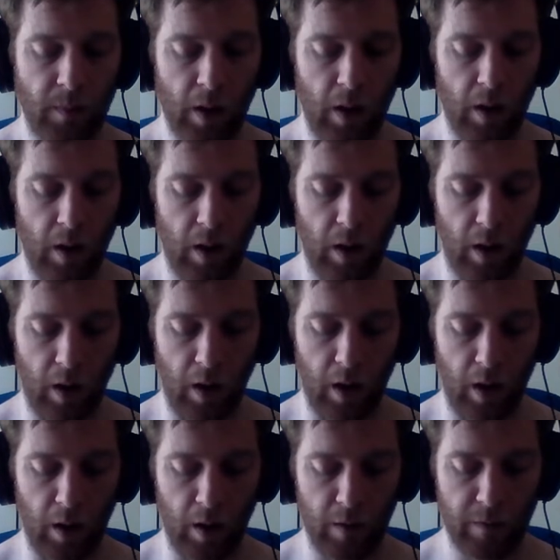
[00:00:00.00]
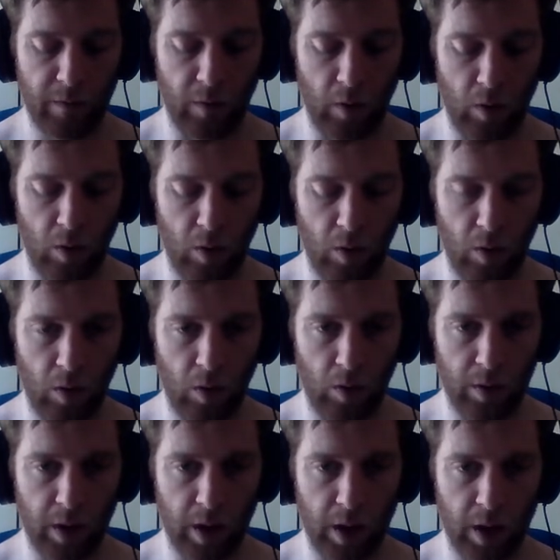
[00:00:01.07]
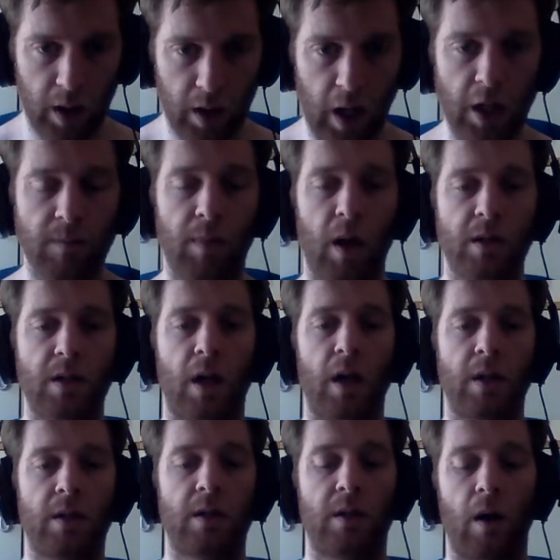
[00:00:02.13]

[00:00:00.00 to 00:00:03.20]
for the next blood test,